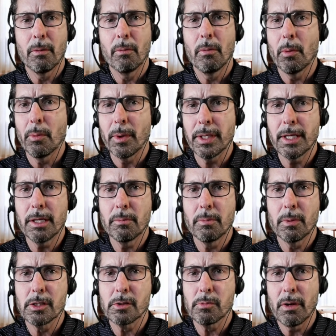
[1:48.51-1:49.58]
But what we
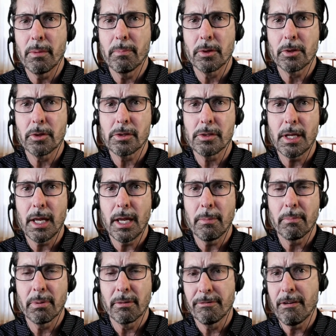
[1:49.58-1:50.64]
did was we purchased
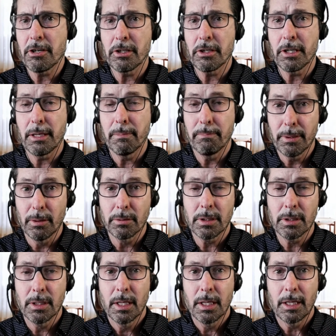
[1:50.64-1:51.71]
a professionally
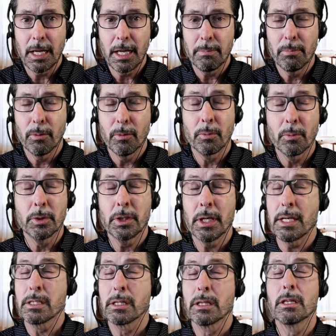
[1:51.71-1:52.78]
built Lightboard,
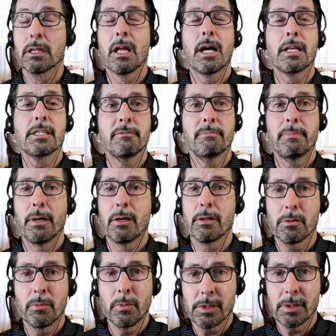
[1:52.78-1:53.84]
which has lots of
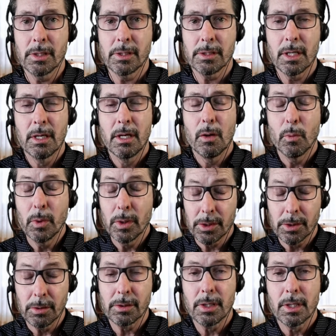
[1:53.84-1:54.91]
bells and
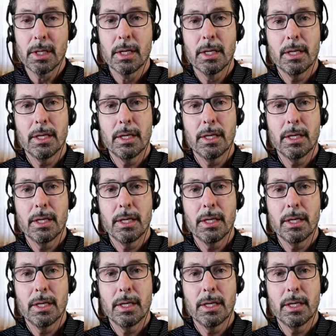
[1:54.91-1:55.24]
whistles.